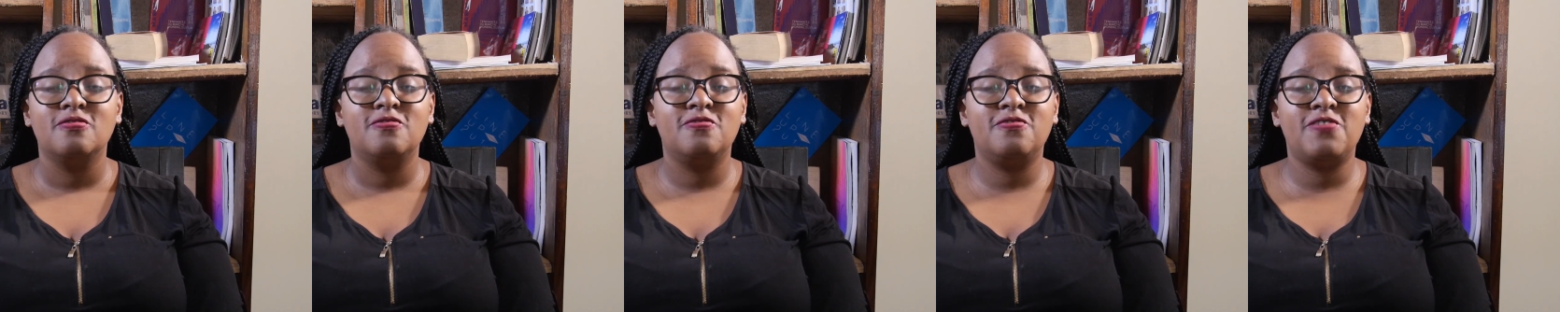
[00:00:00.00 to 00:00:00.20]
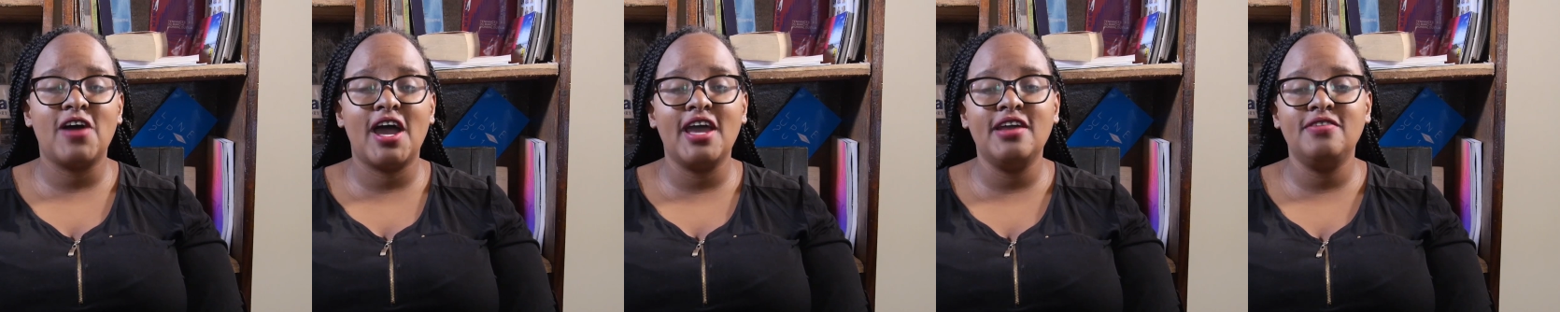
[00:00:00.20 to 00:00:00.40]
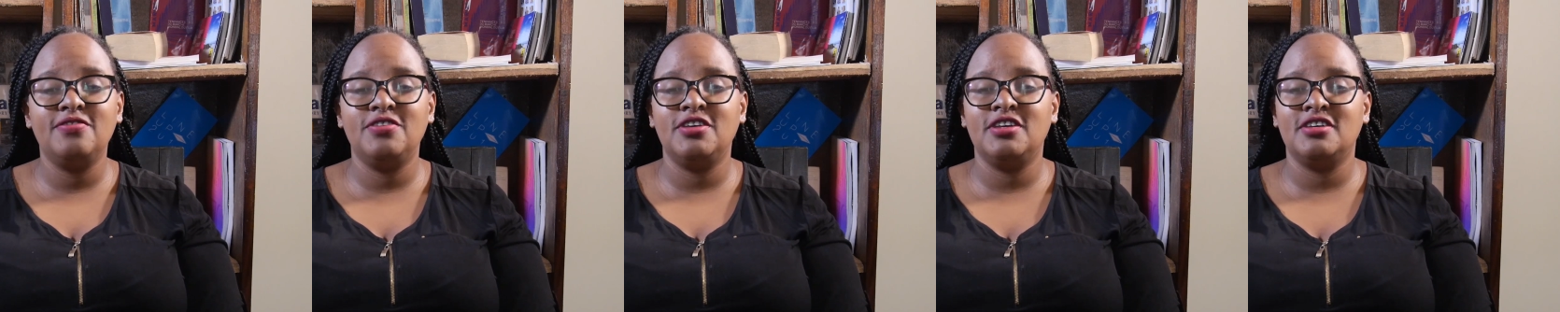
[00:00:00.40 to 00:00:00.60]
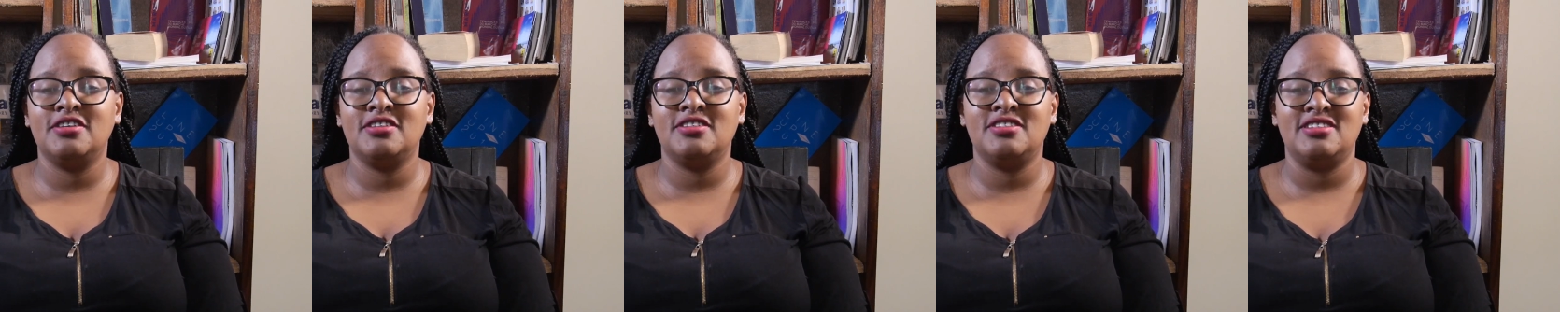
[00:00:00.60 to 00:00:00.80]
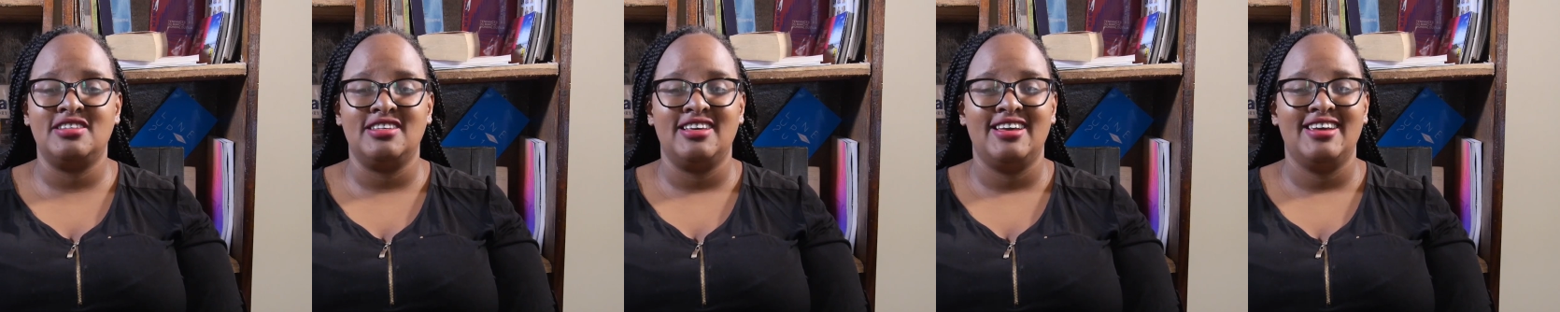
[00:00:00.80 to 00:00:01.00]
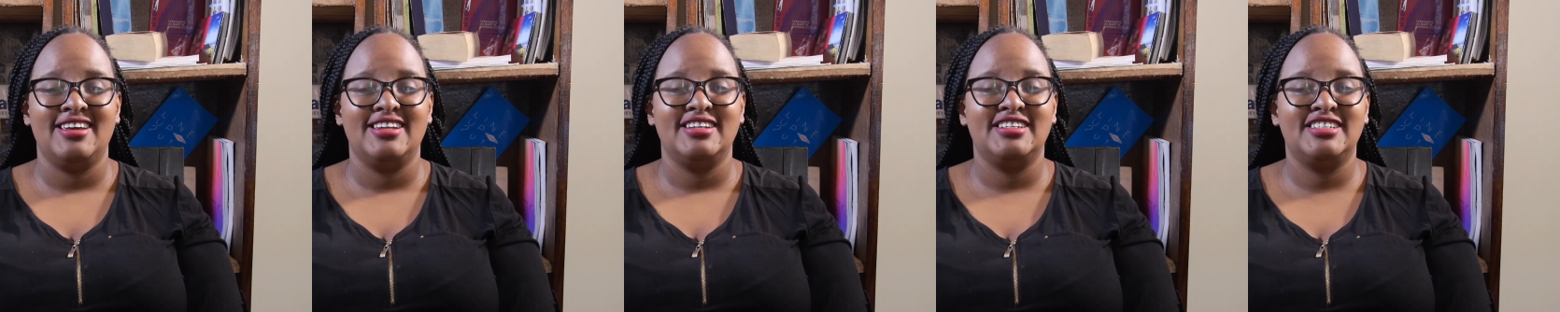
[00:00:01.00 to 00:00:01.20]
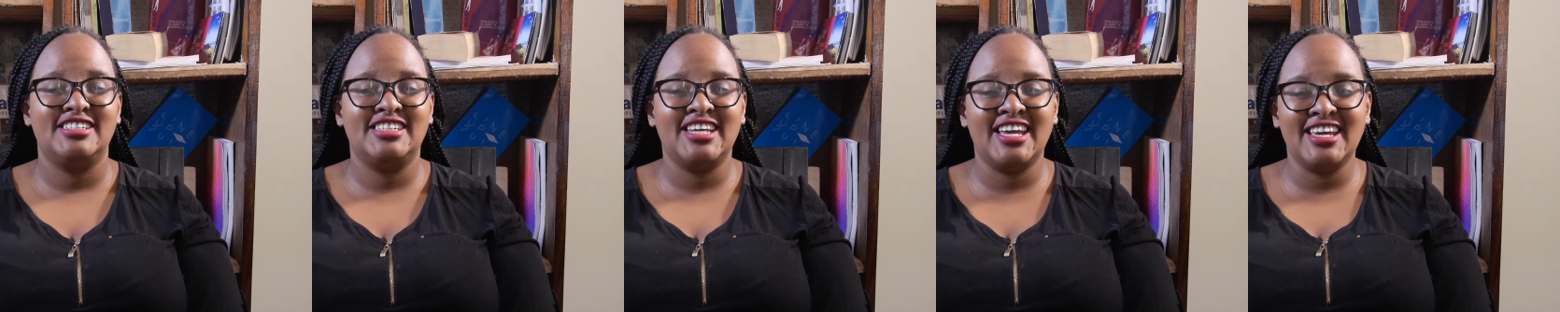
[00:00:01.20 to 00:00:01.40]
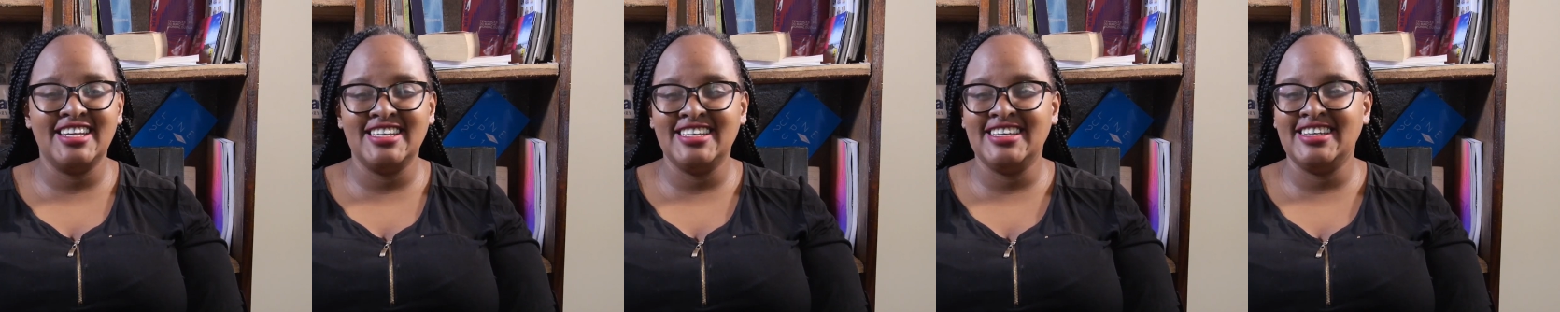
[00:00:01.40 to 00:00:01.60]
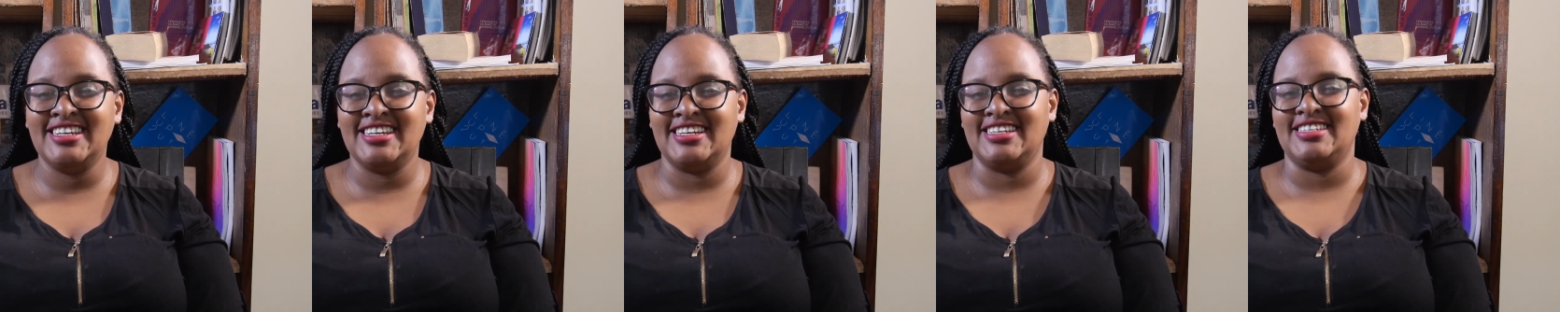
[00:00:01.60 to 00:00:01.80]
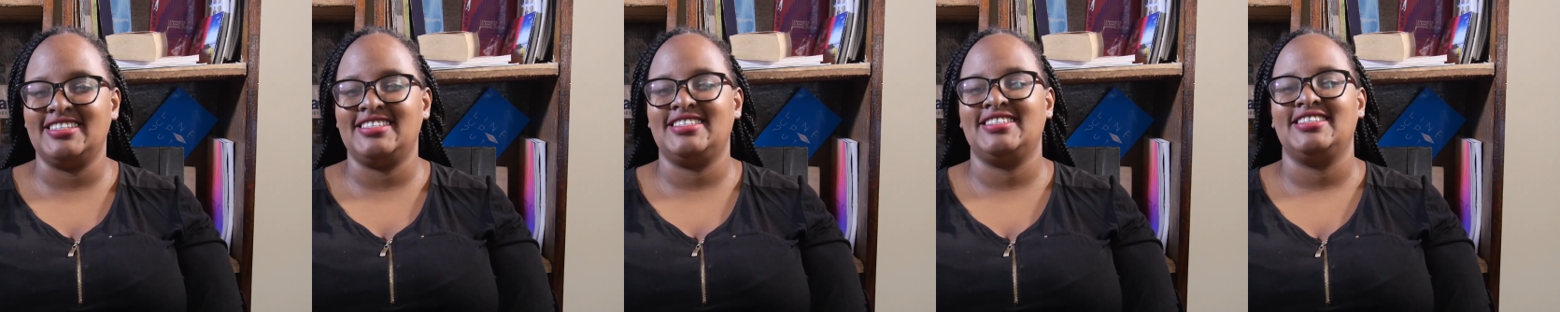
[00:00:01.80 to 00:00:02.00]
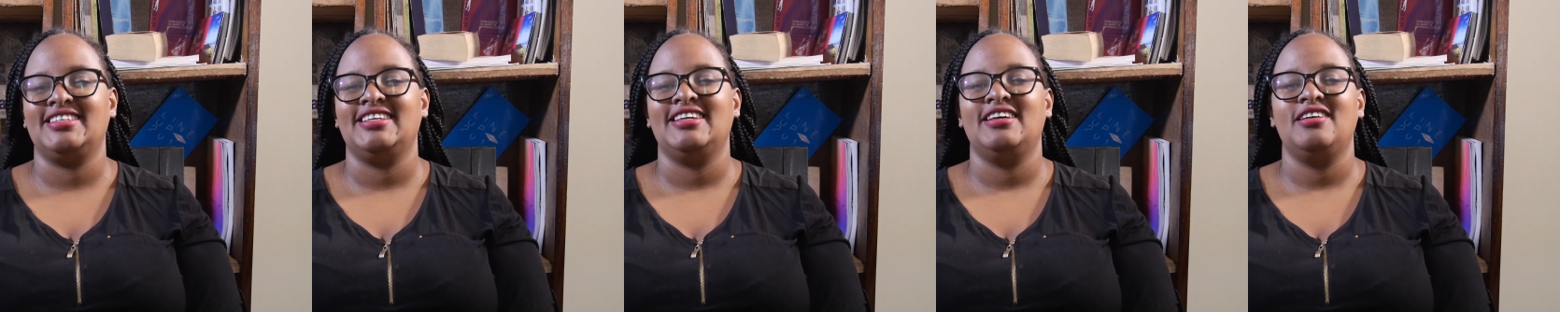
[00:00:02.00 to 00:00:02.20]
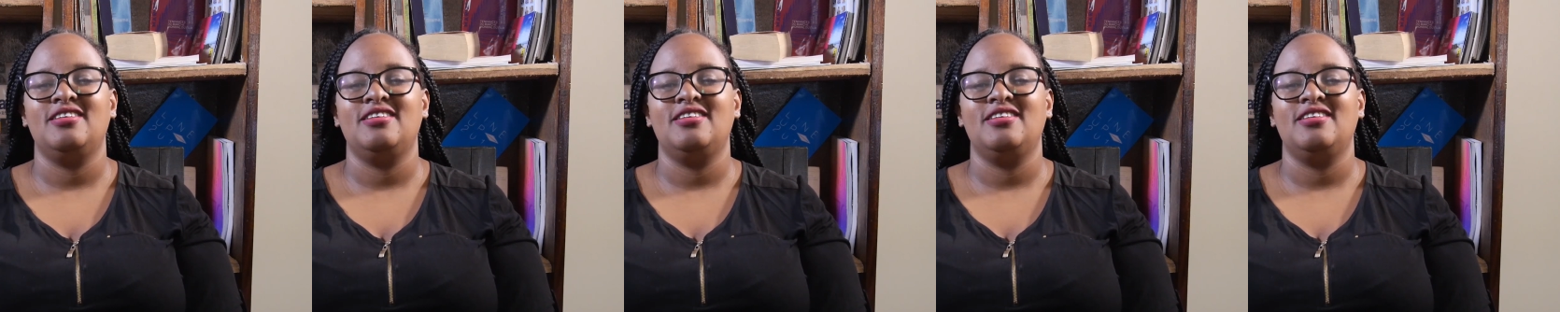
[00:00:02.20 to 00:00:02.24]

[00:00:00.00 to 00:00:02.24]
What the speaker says: 5 years, 10 years,